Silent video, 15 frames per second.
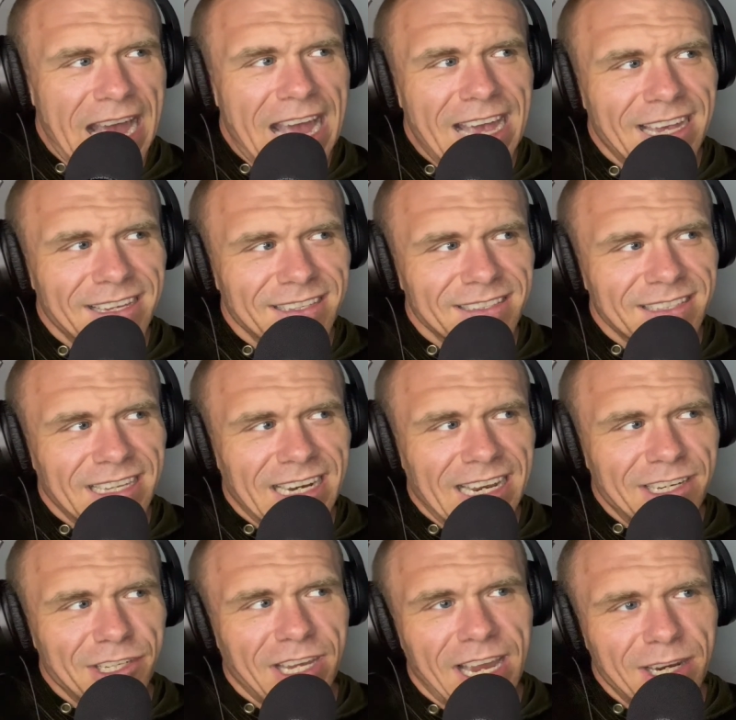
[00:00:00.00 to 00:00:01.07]
as an
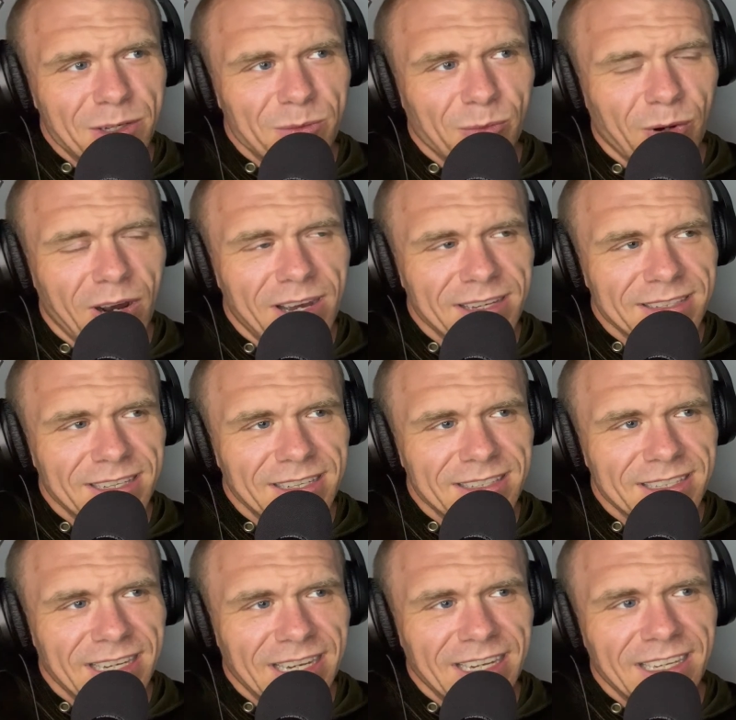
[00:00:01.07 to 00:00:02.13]
education
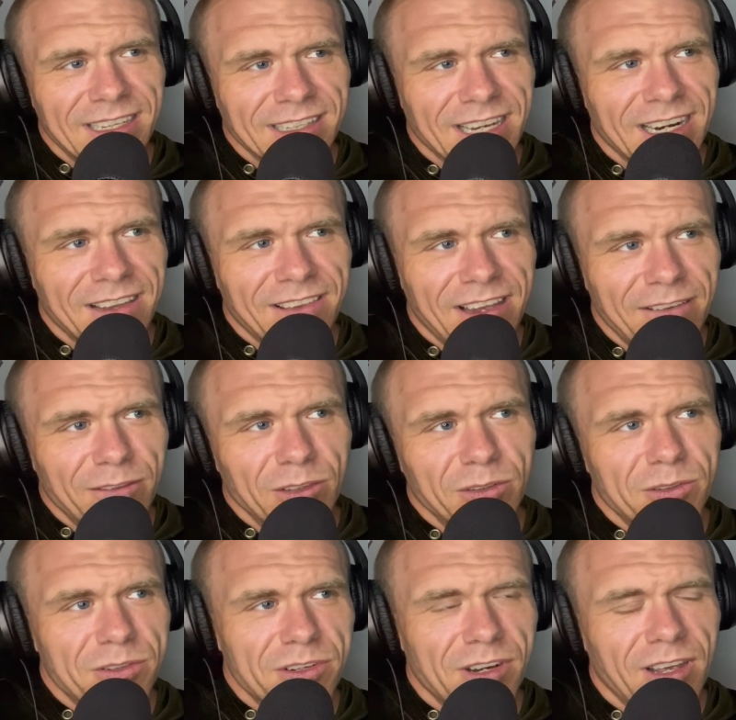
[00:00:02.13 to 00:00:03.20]
process in kind of the
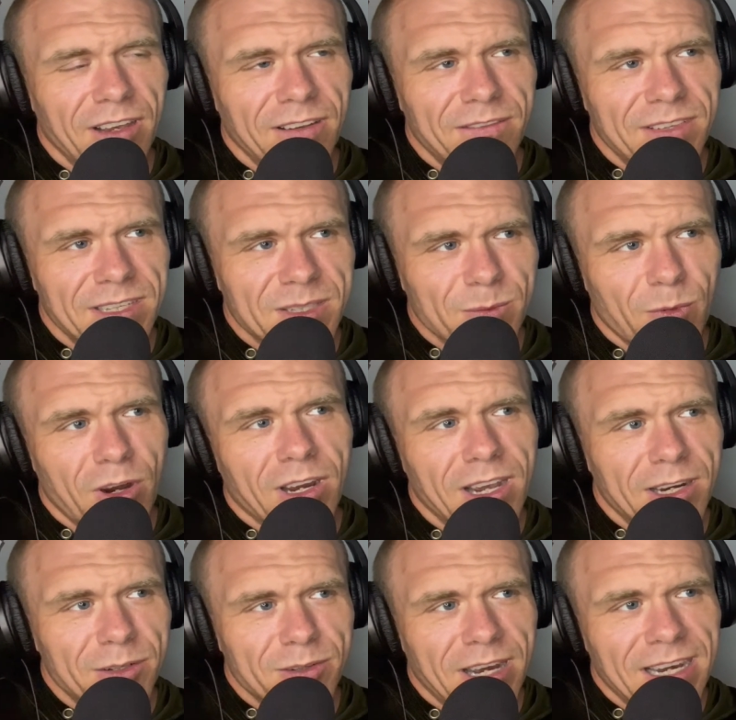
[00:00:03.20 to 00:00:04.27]
evolution of these smart
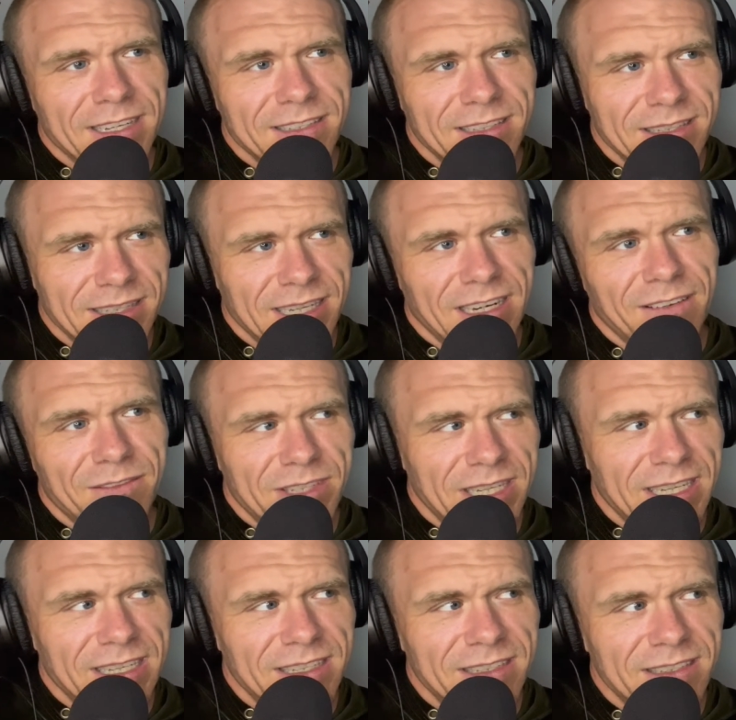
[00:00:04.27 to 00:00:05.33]
contracts and these
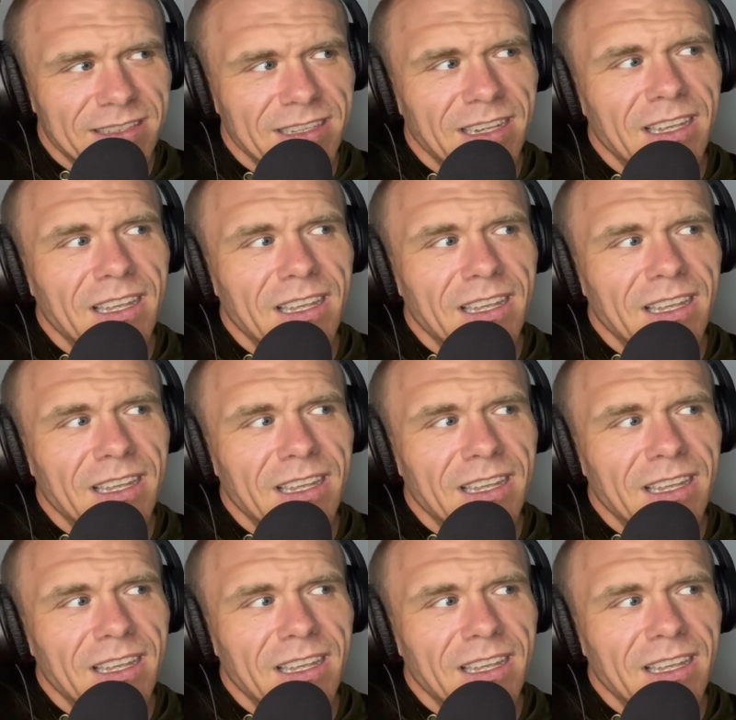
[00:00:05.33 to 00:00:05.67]
NFTs,